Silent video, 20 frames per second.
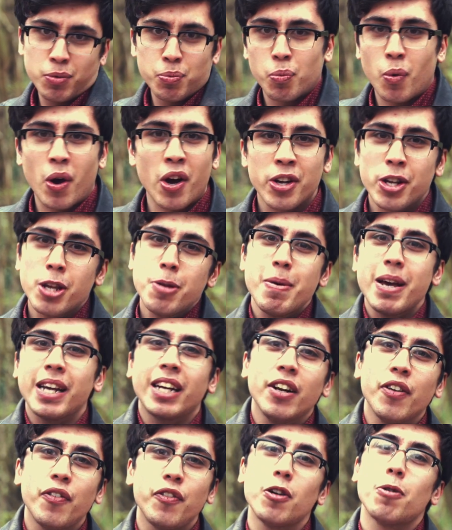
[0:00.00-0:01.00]
Why aren't you
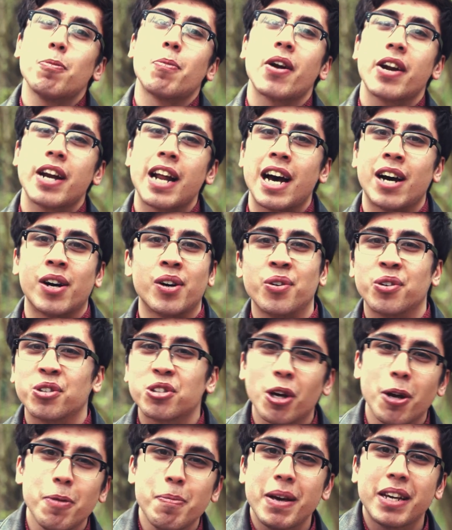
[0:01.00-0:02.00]
making a film right now?
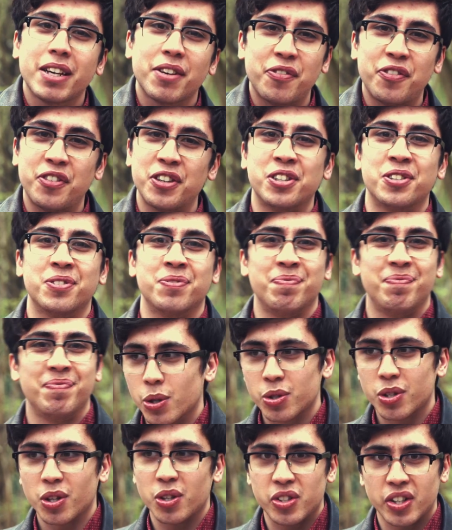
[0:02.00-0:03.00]
Go make a film.
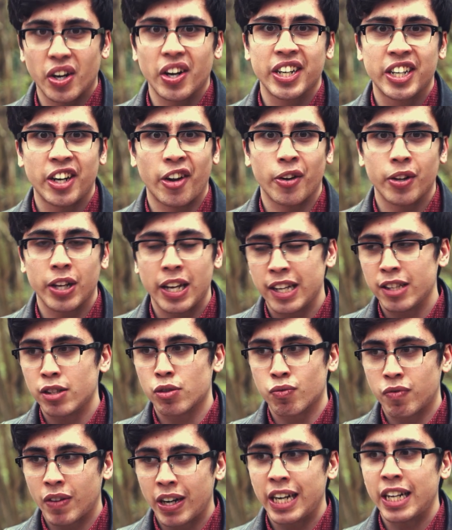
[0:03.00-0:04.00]
Also, side note,
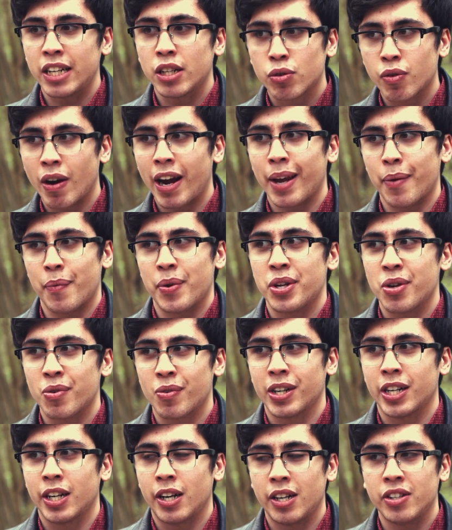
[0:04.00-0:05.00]
it's really great when
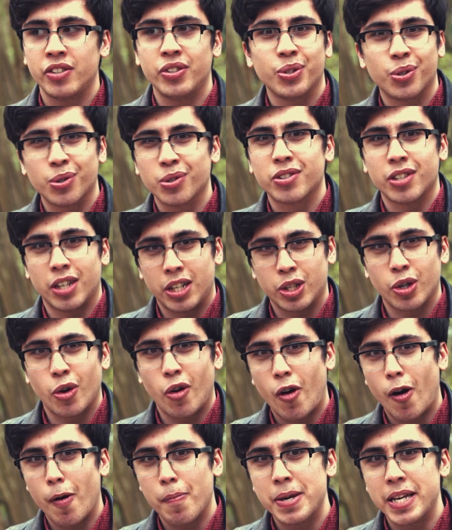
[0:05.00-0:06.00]
you realize you can turn
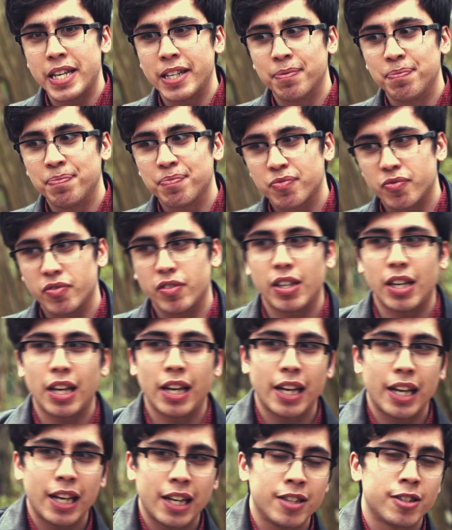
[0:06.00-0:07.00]
your hobby
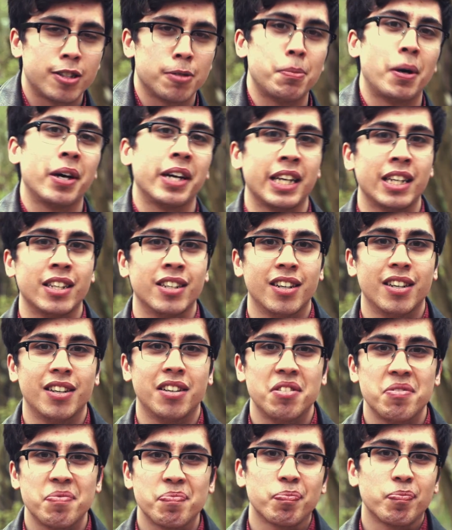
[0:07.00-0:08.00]
into money.
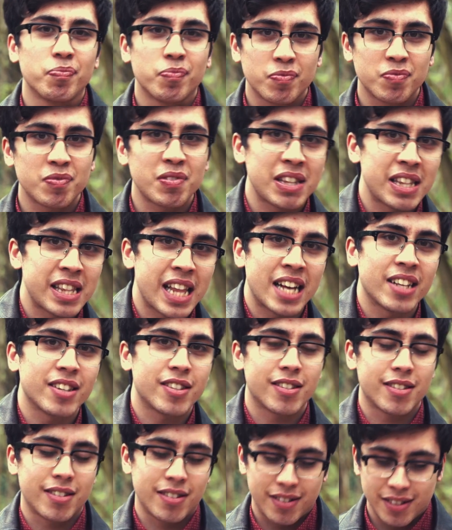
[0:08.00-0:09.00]

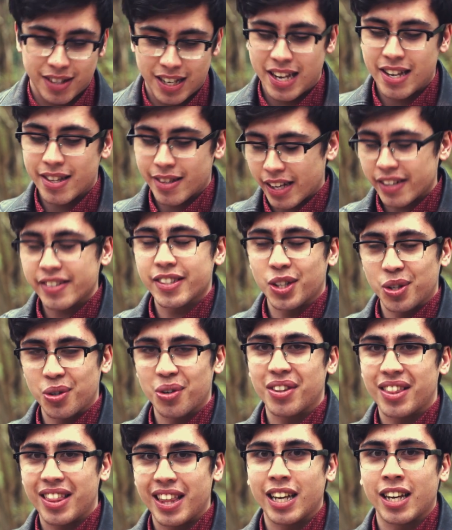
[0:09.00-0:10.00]
That's a
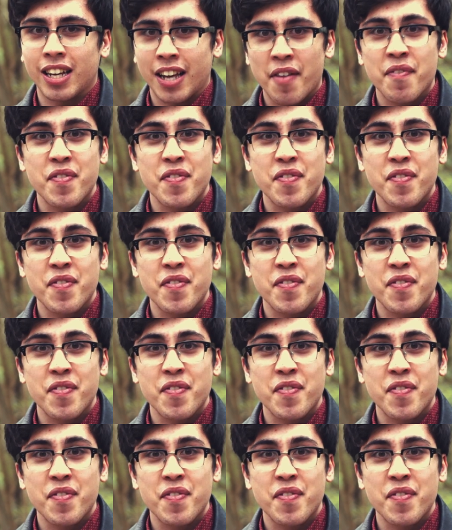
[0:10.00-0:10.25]
good thing.